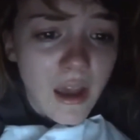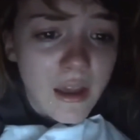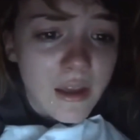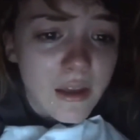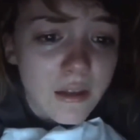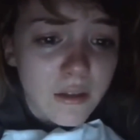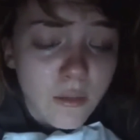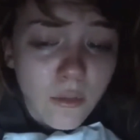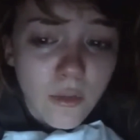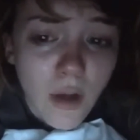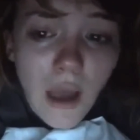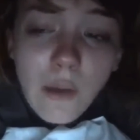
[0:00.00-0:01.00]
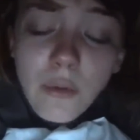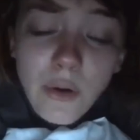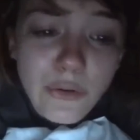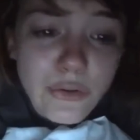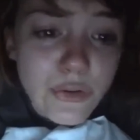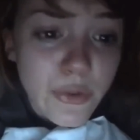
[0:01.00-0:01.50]
I
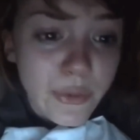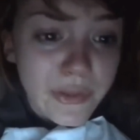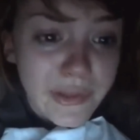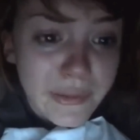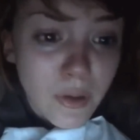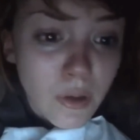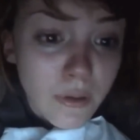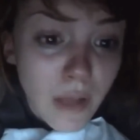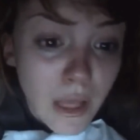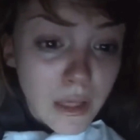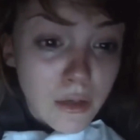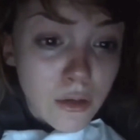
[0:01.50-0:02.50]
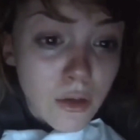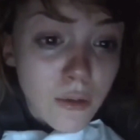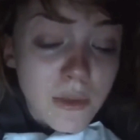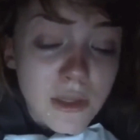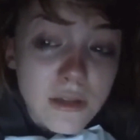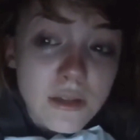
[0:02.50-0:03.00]
wanted to know what they look like, you
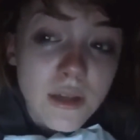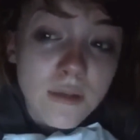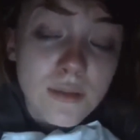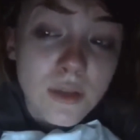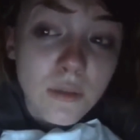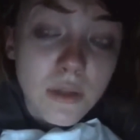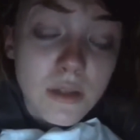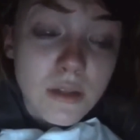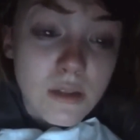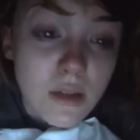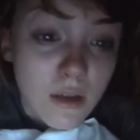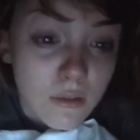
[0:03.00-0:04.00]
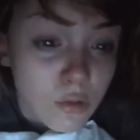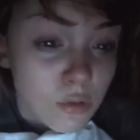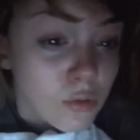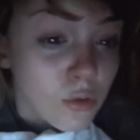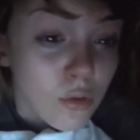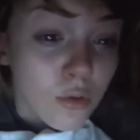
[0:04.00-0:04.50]
know, because if someone doesn't,
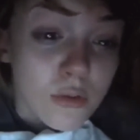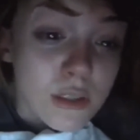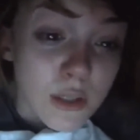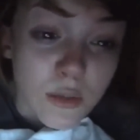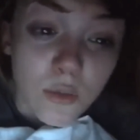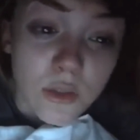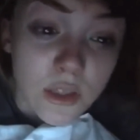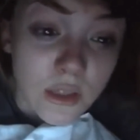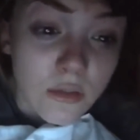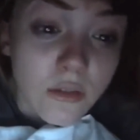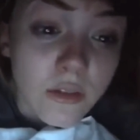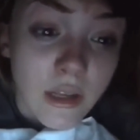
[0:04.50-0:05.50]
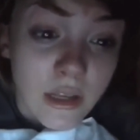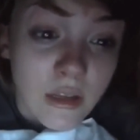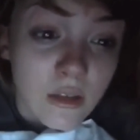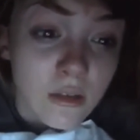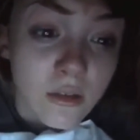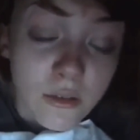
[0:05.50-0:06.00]
you don't see what they look like,
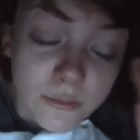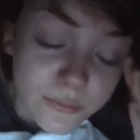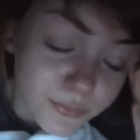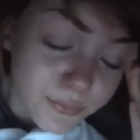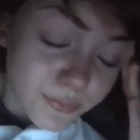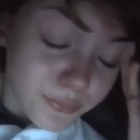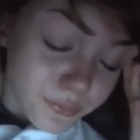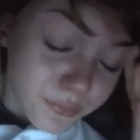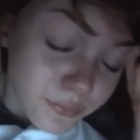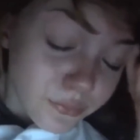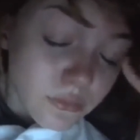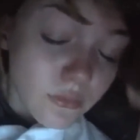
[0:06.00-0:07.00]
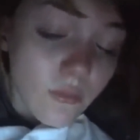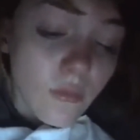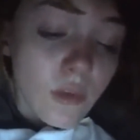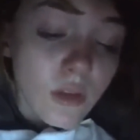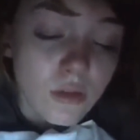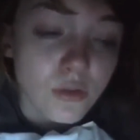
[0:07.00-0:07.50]
you know.
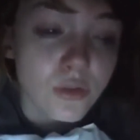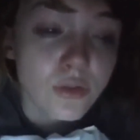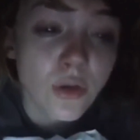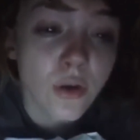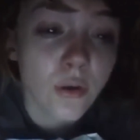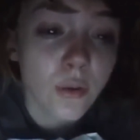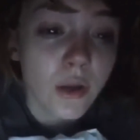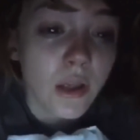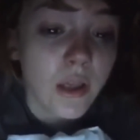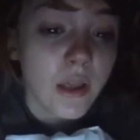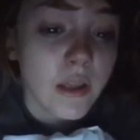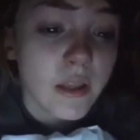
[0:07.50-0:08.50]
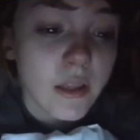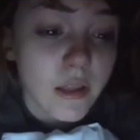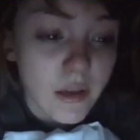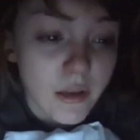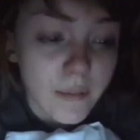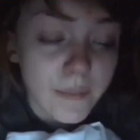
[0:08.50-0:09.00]
So,
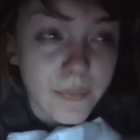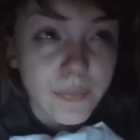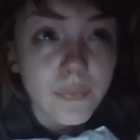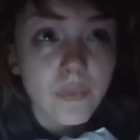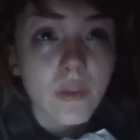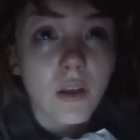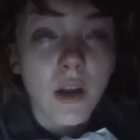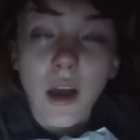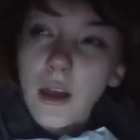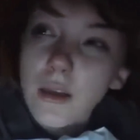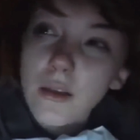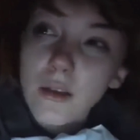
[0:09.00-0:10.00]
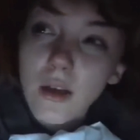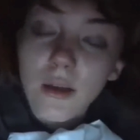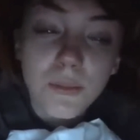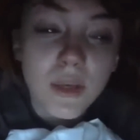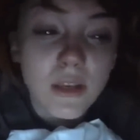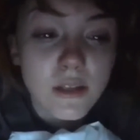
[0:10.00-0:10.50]

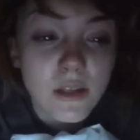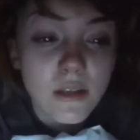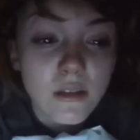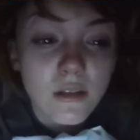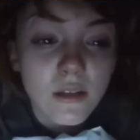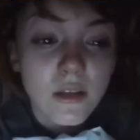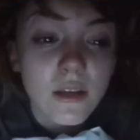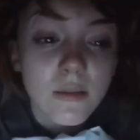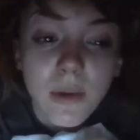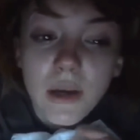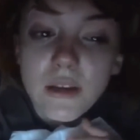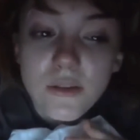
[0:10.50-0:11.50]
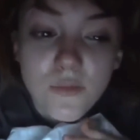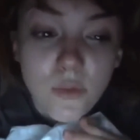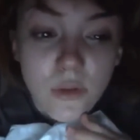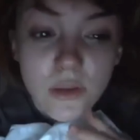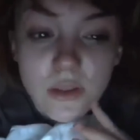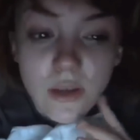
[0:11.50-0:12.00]
I'll show you what they look like. By
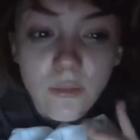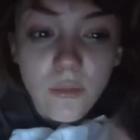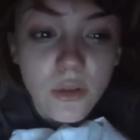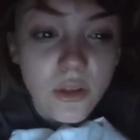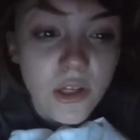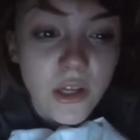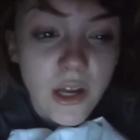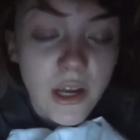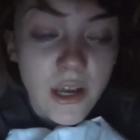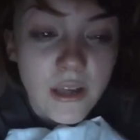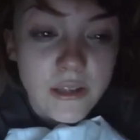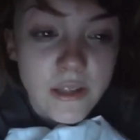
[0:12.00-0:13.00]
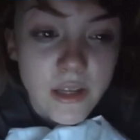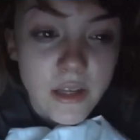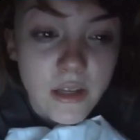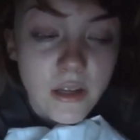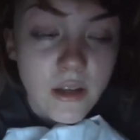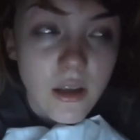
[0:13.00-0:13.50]
his voice, I'm really good at
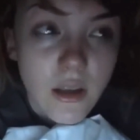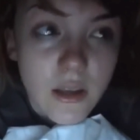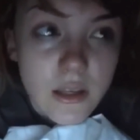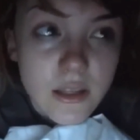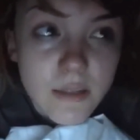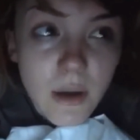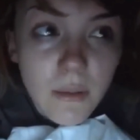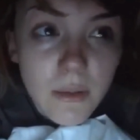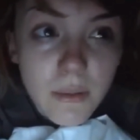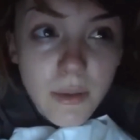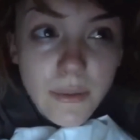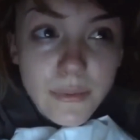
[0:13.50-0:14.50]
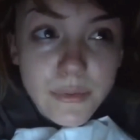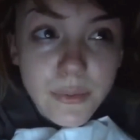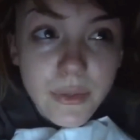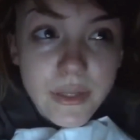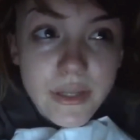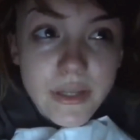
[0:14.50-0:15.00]
guessing. He's probably
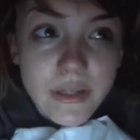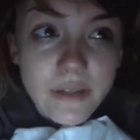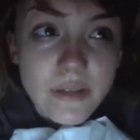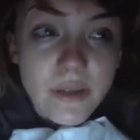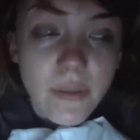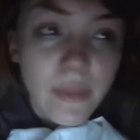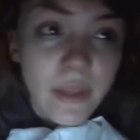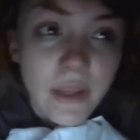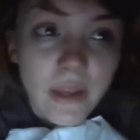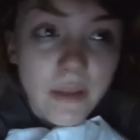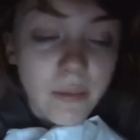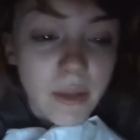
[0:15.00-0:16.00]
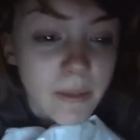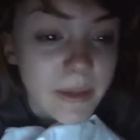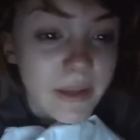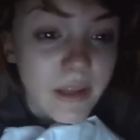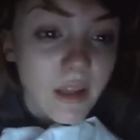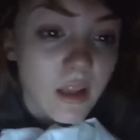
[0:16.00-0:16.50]
around 20 something,
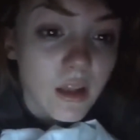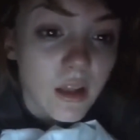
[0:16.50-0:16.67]
maybe.